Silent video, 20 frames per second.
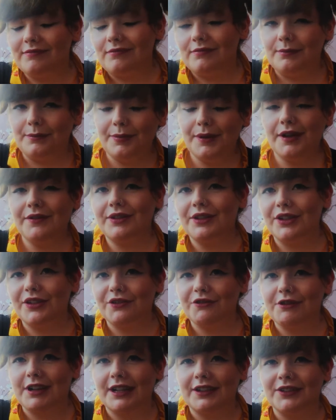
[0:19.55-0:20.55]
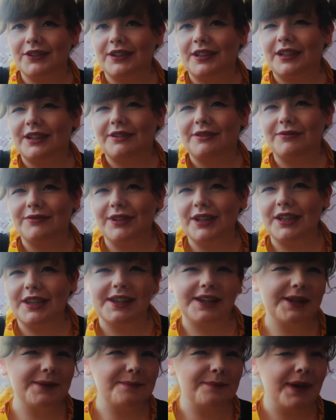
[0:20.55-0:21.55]
Bit of a distraction, and I feel
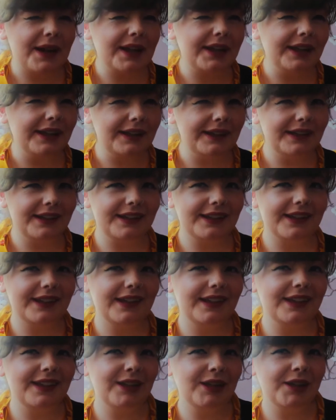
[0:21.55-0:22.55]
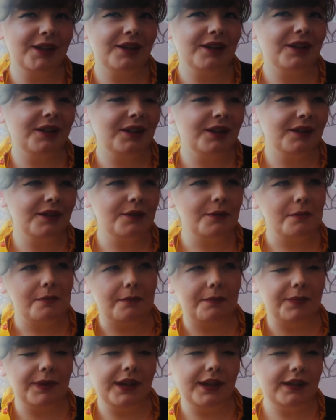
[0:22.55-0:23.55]
like it might
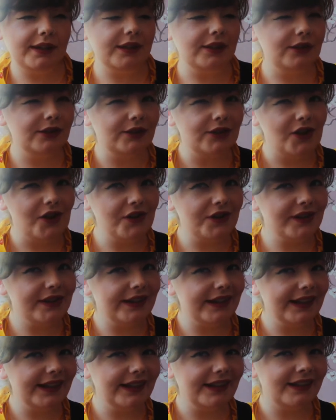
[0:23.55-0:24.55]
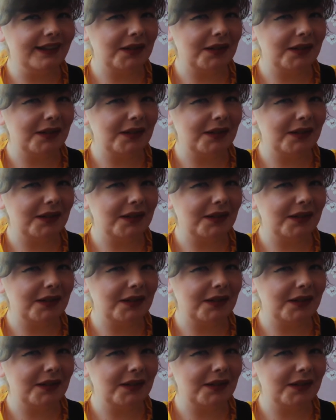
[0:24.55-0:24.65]
be a little doxy.